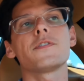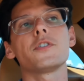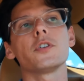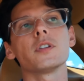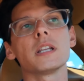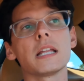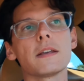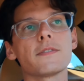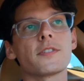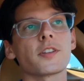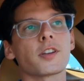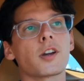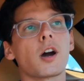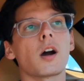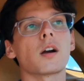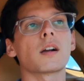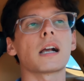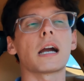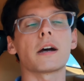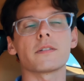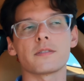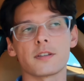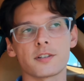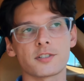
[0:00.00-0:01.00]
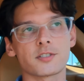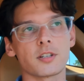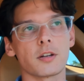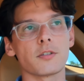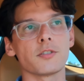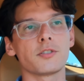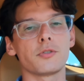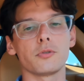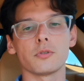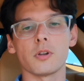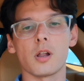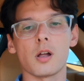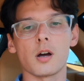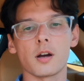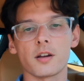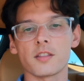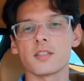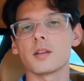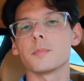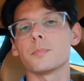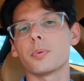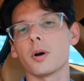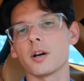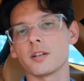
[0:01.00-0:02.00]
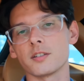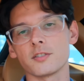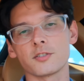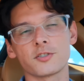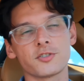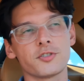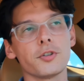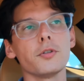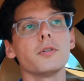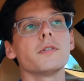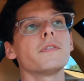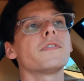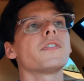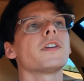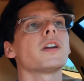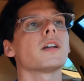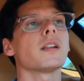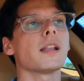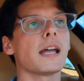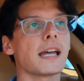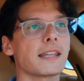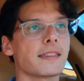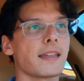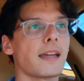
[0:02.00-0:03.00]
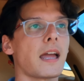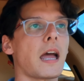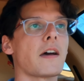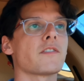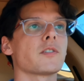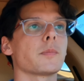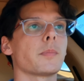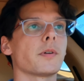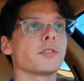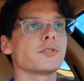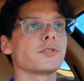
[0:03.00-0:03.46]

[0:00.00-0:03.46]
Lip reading: If you leave the car out in the sun too long, the buttons do feel like they have a